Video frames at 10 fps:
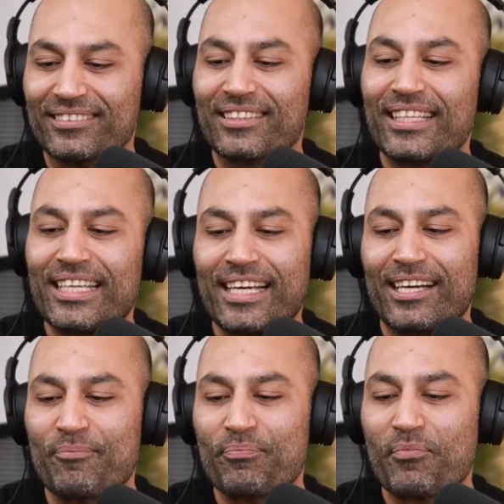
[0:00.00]

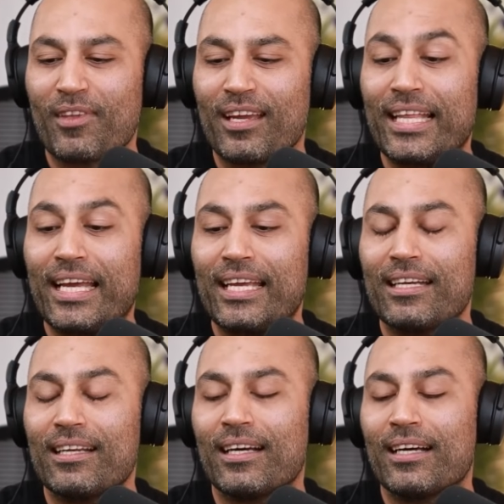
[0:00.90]
Yeah. And
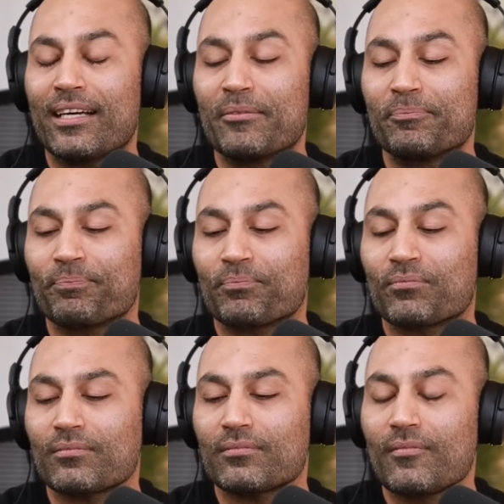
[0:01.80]
then
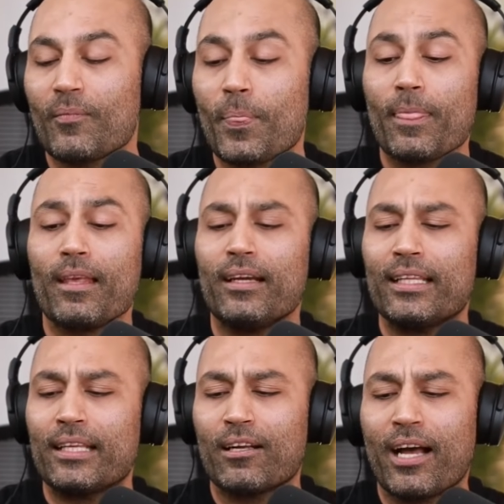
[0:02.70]

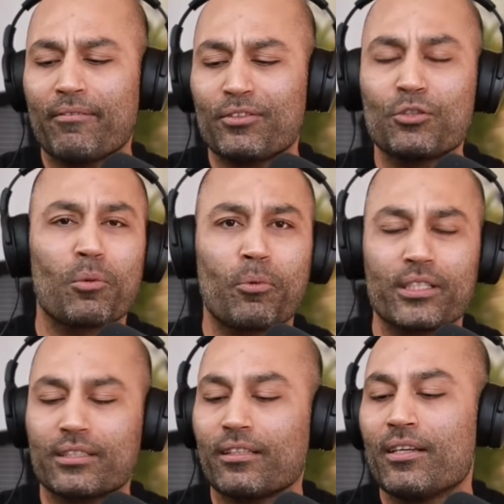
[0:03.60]
I'll have two more
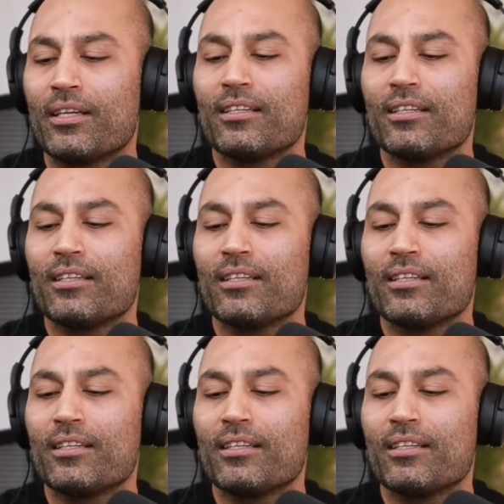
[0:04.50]
points here.